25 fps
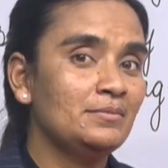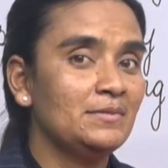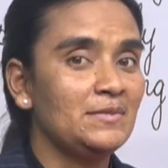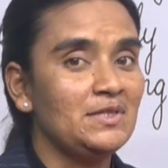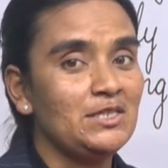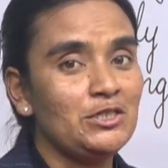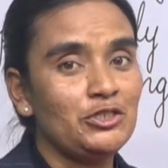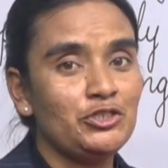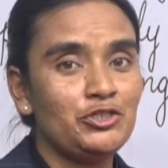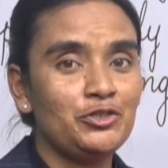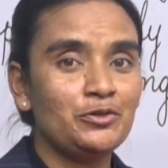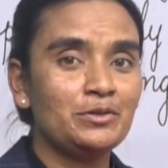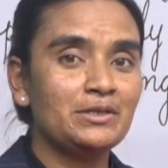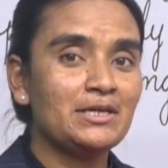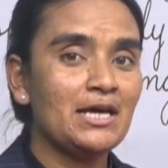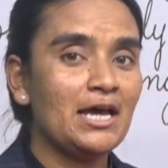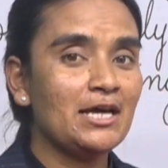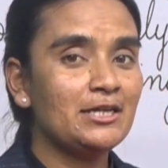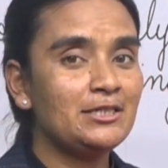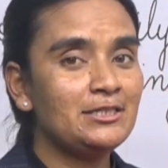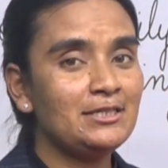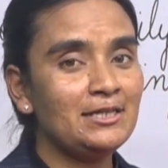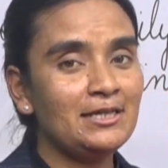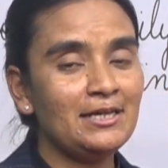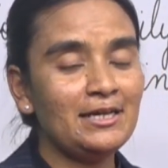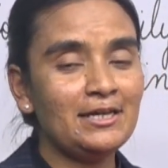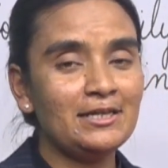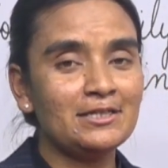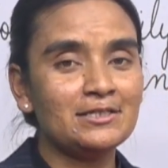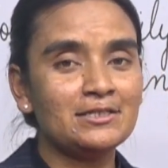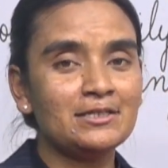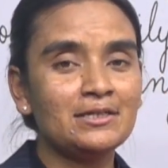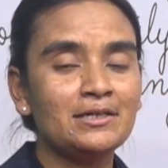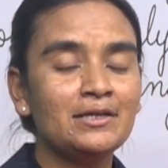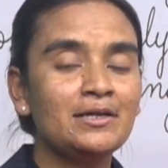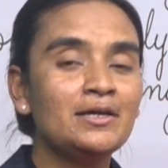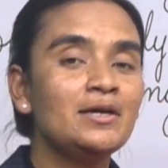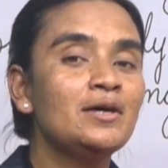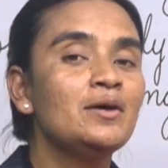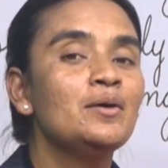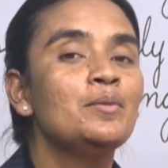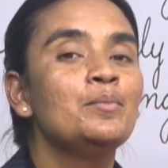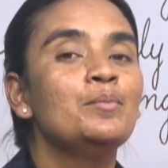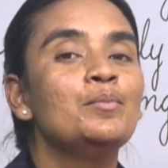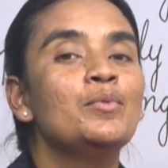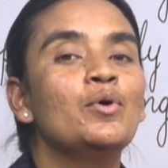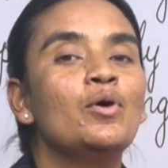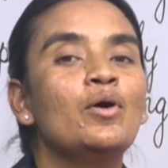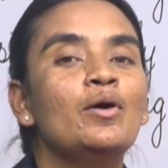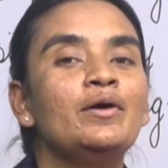Did you get it?
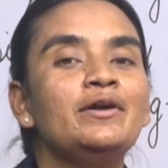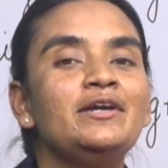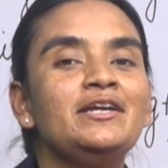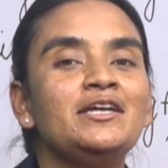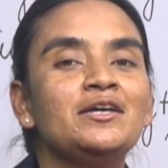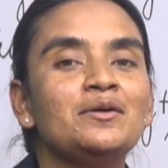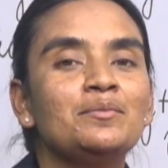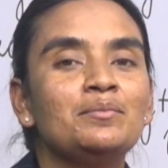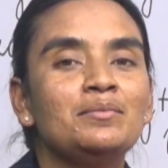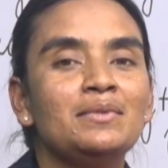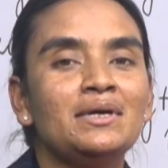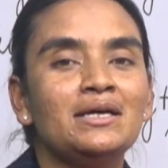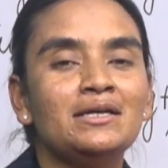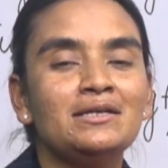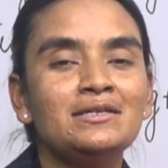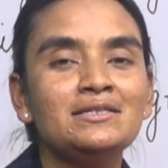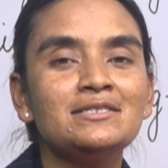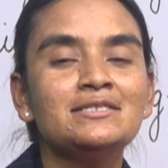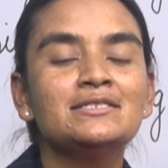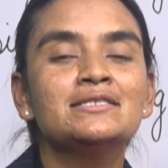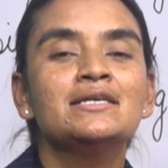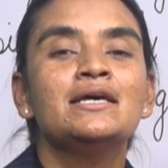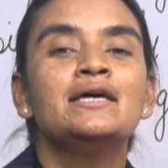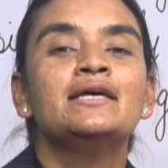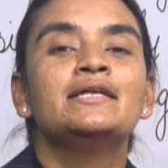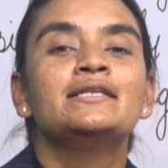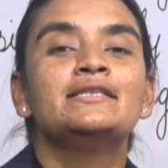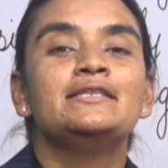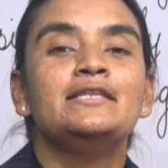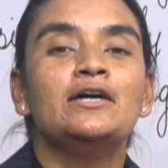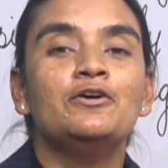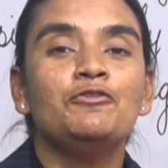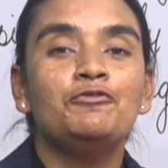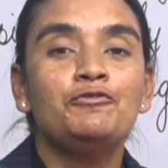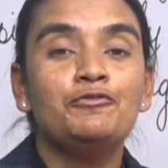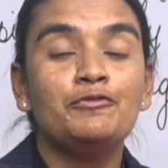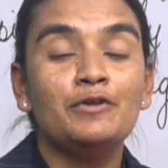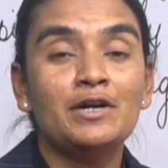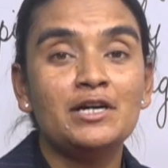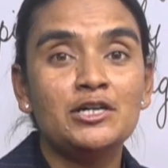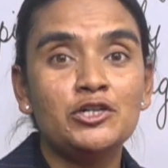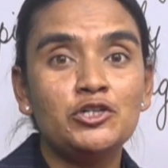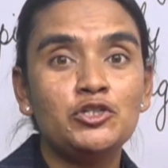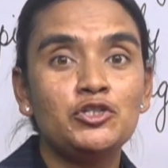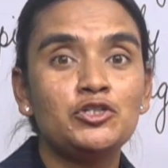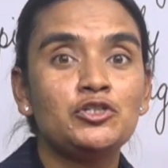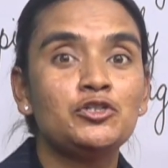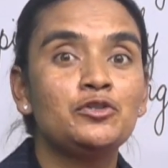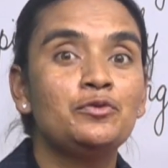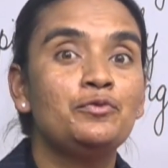Morning means the
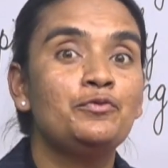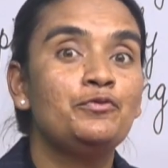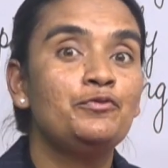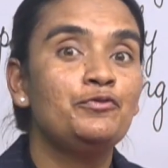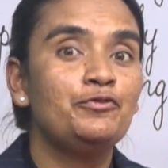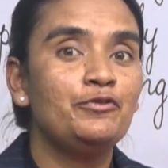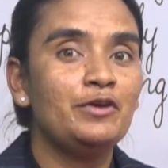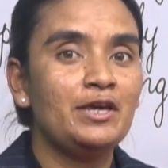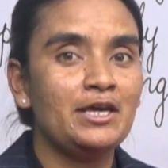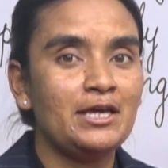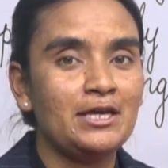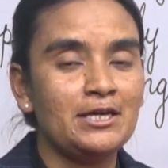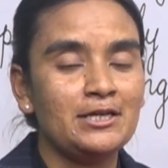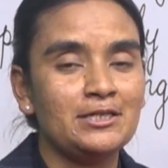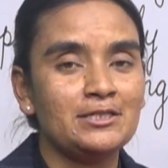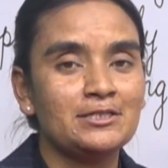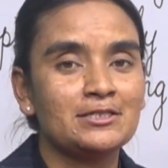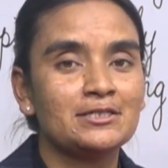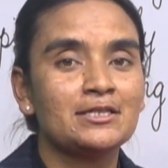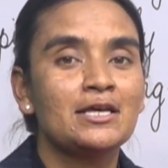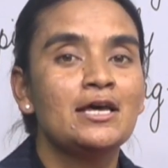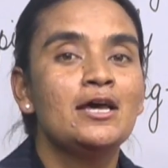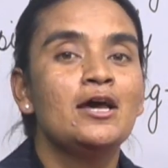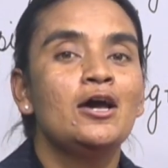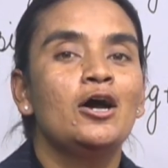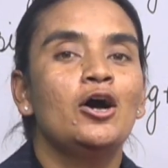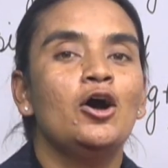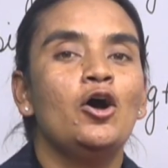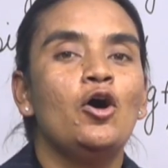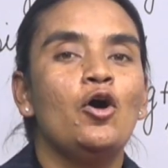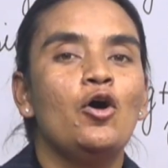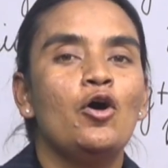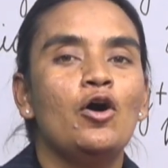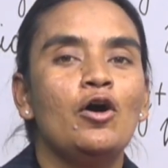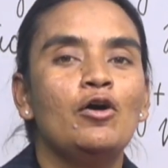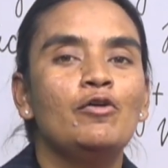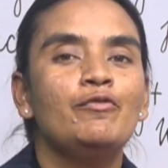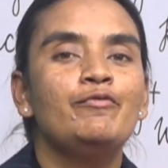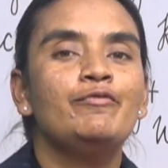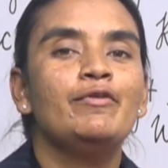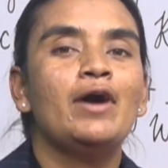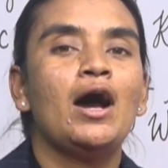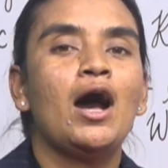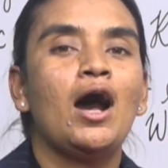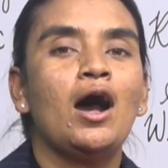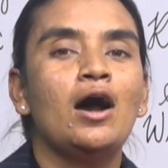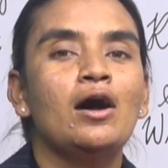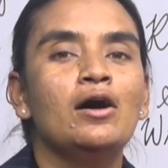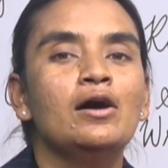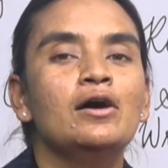first phase of
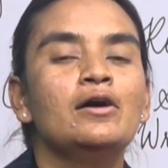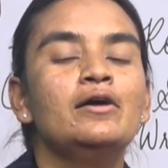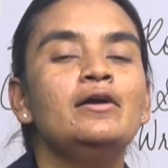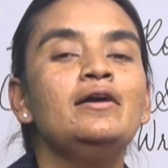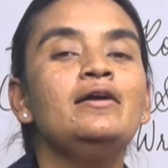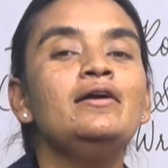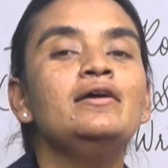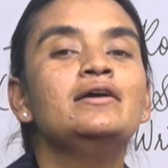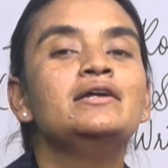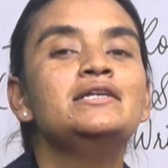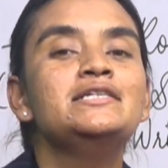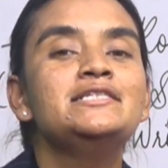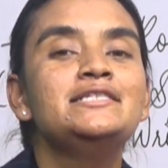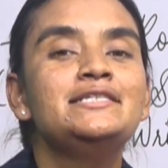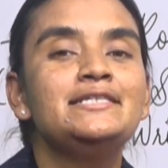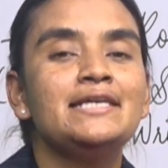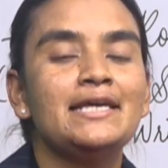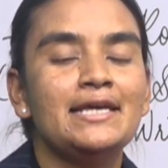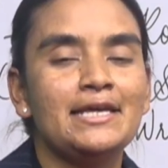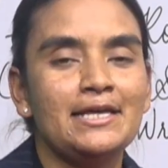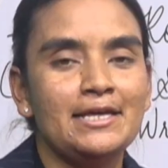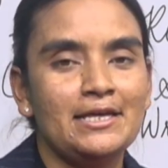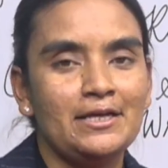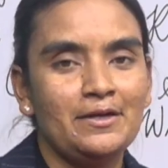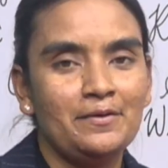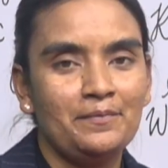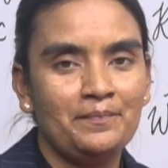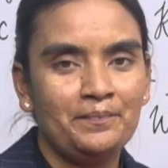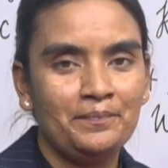our day.